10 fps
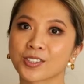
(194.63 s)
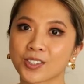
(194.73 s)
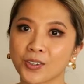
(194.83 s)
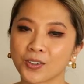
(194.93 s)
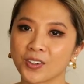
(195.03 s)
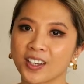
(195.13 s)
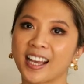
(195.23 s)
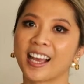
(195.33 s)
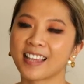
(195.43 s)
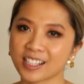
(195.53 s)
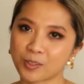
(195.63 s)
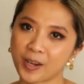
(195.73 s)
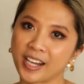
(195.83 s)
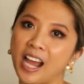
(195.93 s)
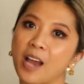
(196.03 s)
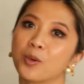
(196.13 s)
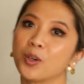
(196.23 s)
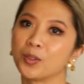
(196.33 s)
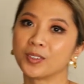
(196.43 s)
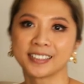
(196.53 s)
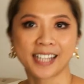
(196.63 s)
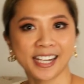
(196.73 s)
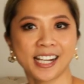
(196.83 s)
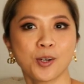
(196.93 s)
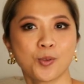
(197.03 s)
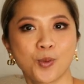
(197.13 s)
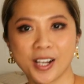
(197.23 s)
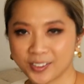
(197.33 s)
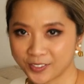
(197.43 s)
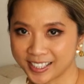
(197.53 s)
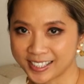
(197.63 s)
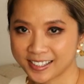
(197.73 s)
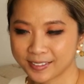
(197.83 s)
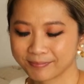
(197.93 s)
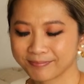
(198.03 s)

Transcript: So that's when I will take out one of this.